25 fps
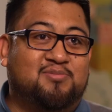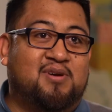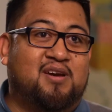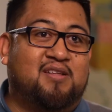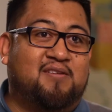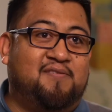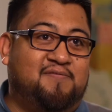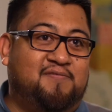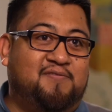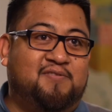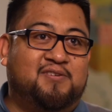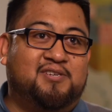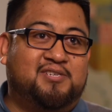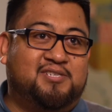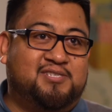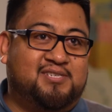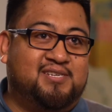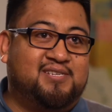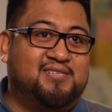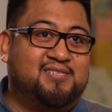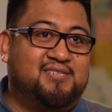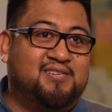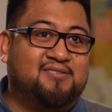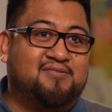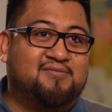him how to fish
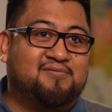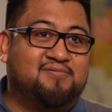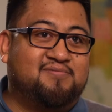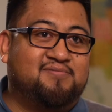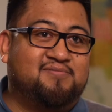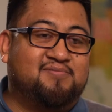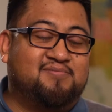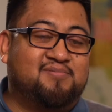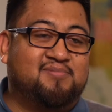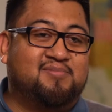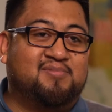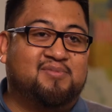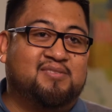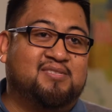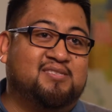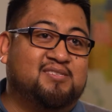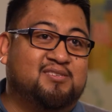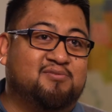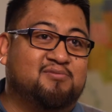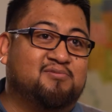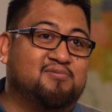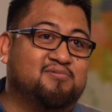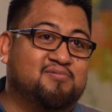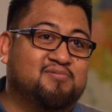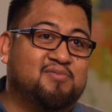and, you know,
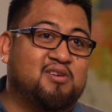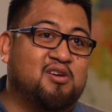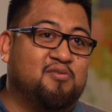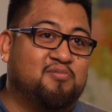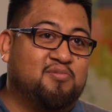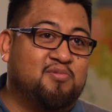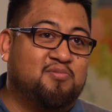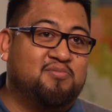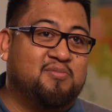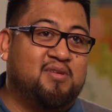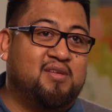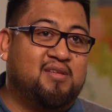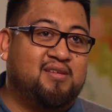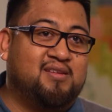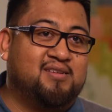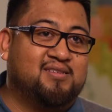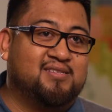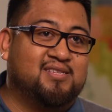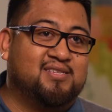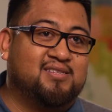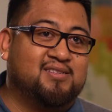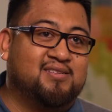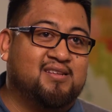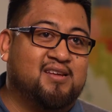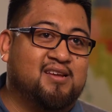you'll help him
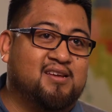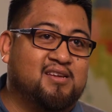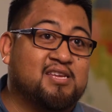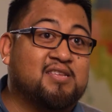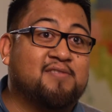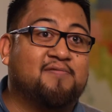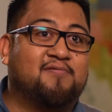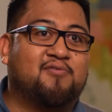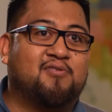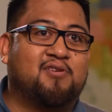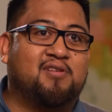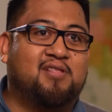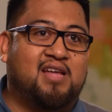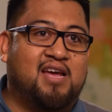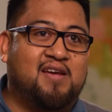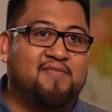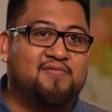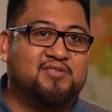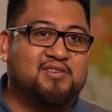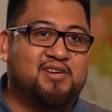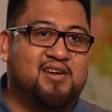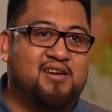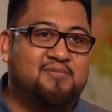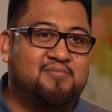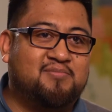uh, eat for a
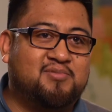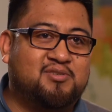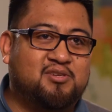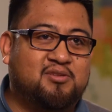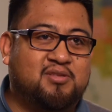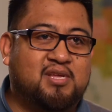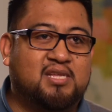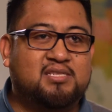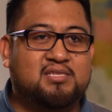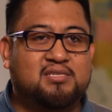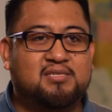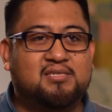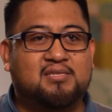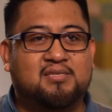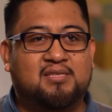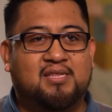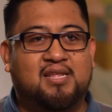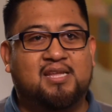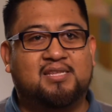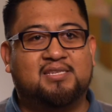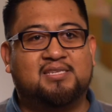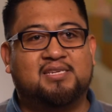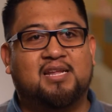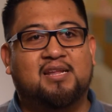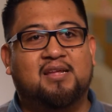lifetime. So that's
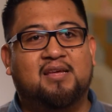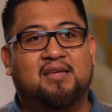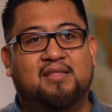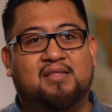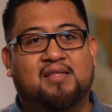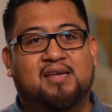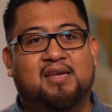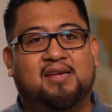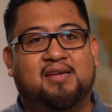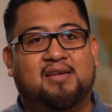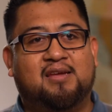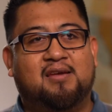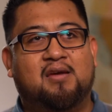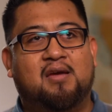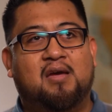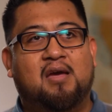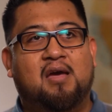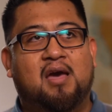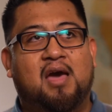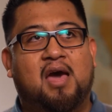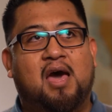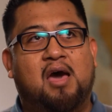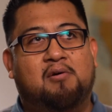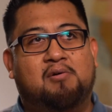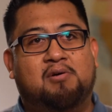that's kind of like
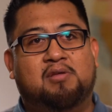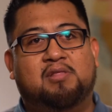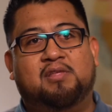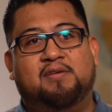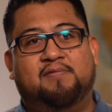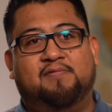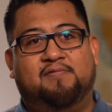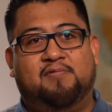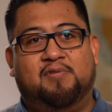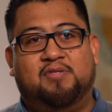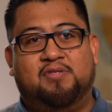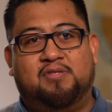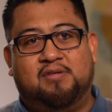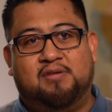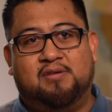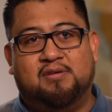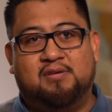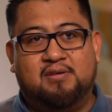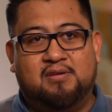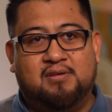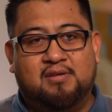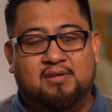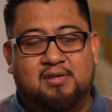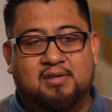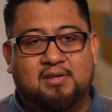how I live with the
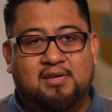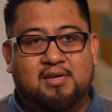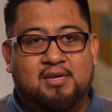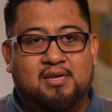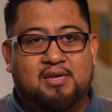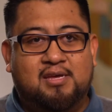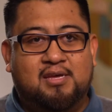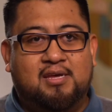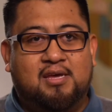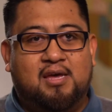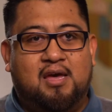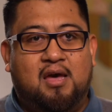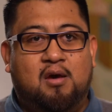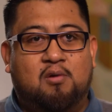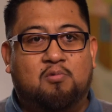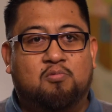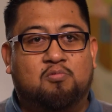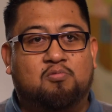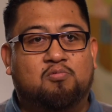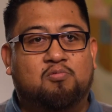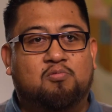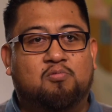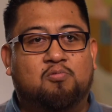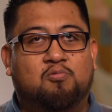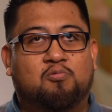uh,
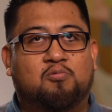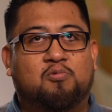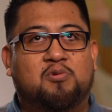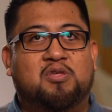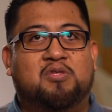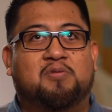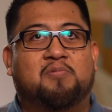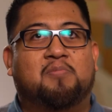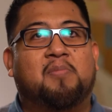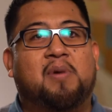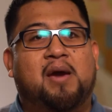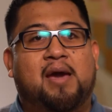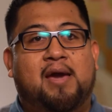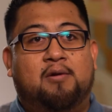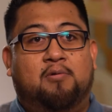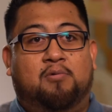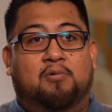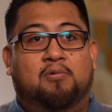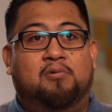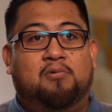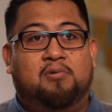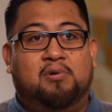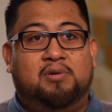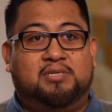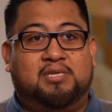with my
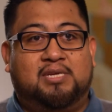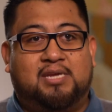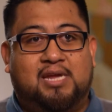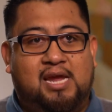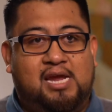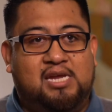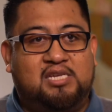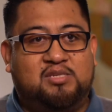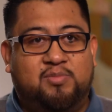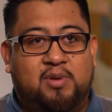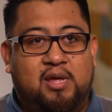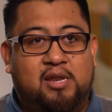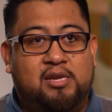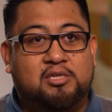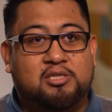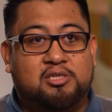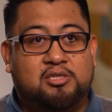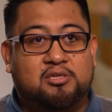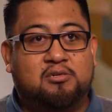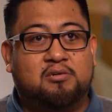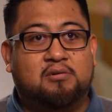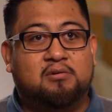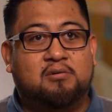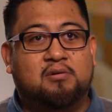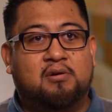role as a case
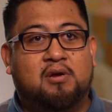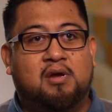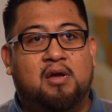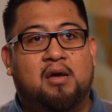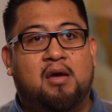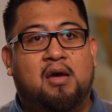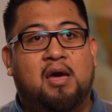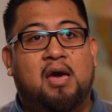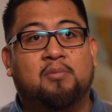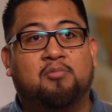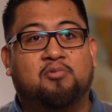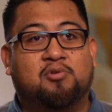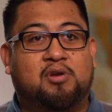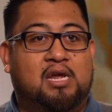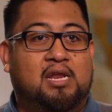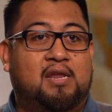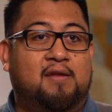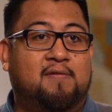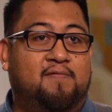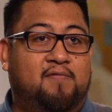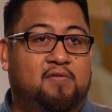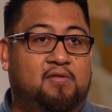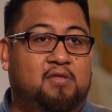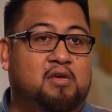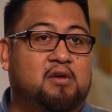manager, uh,
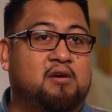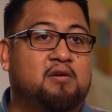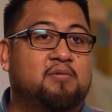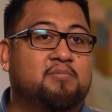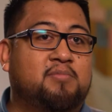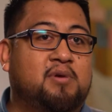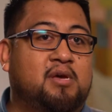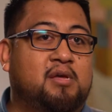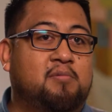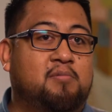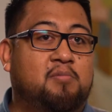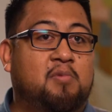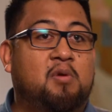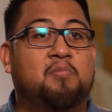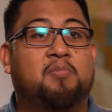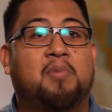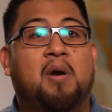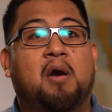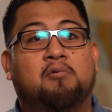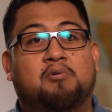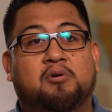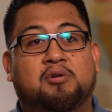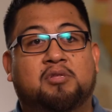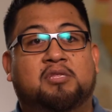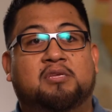advocating for them and
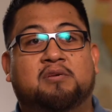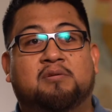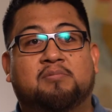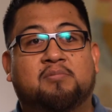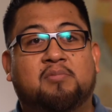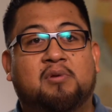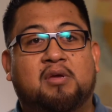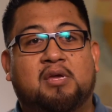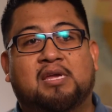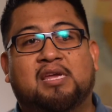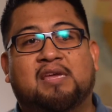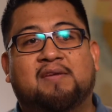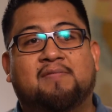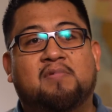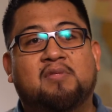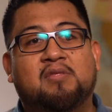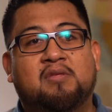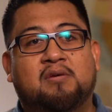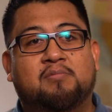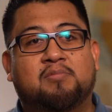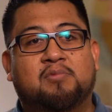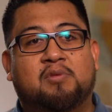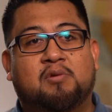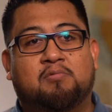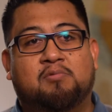empowering them and giving
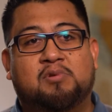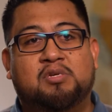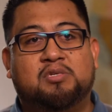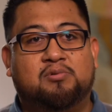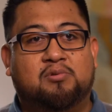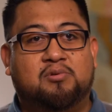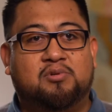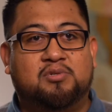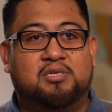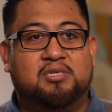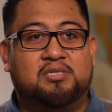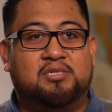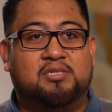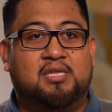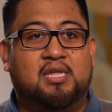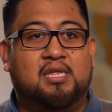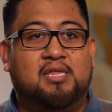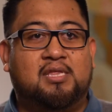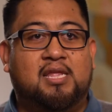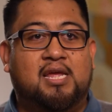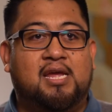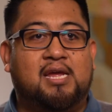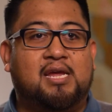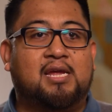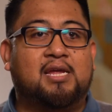them the resources
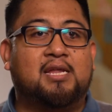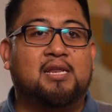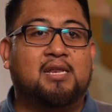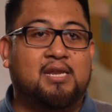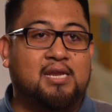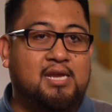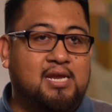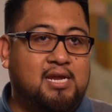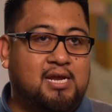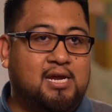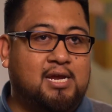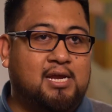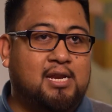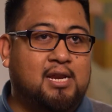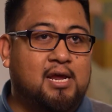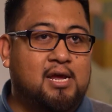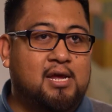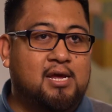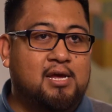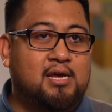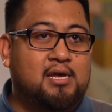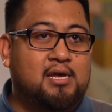that they need